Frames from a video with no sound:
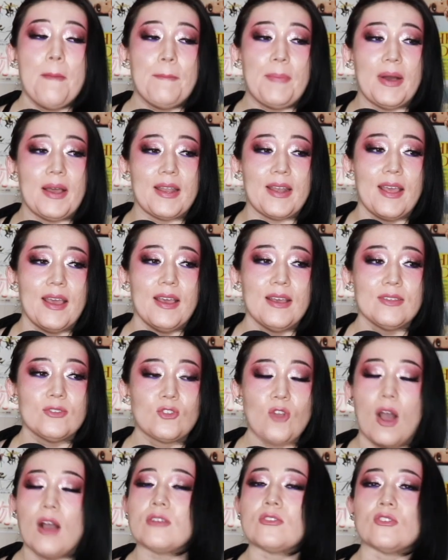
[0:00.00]
But
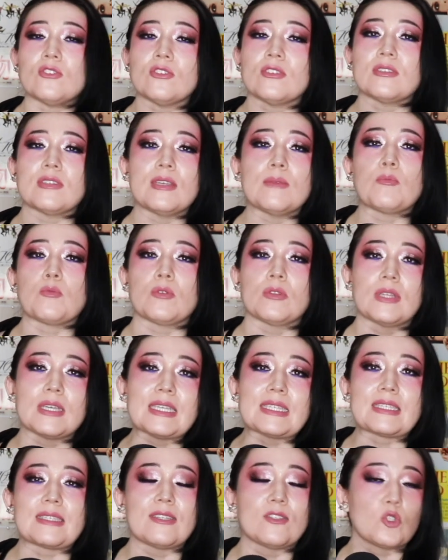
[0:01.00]
Dr. Sleep
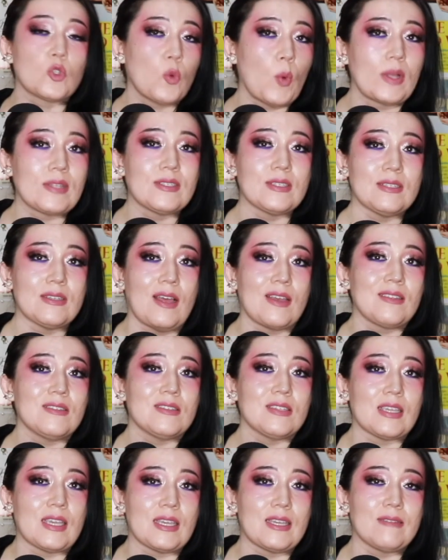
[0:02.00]
released in
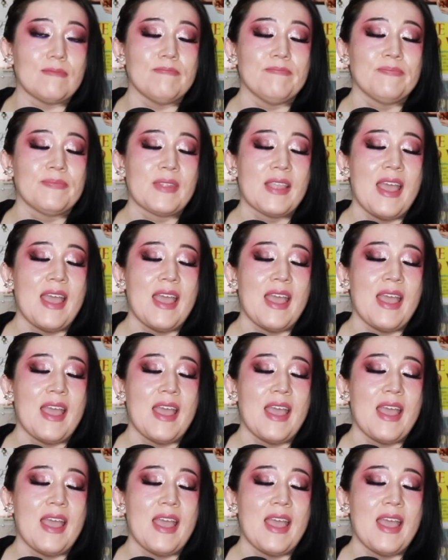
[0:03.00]
2019,